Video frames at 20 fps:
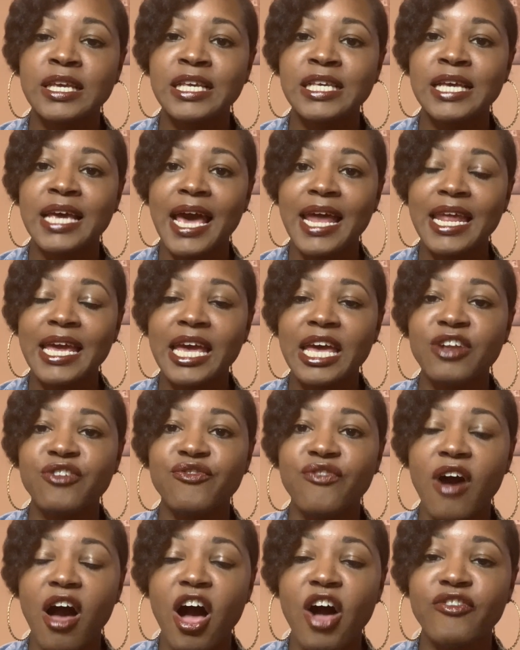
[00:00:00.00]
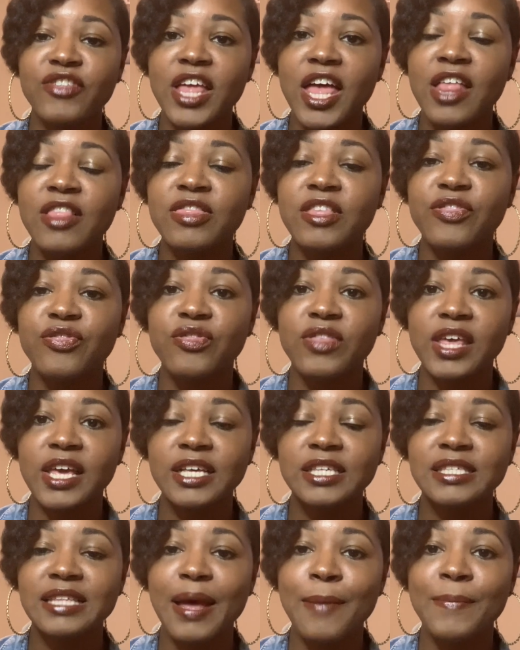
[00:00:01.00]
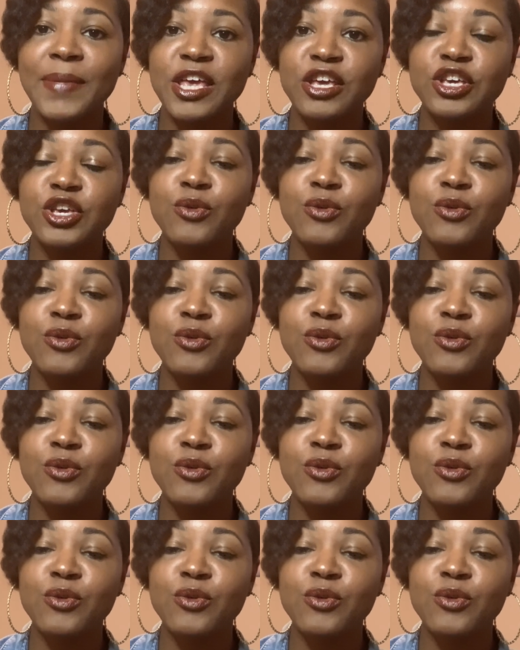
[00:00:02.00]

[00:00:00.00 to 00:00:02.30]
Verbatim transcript: getting involved in the things that make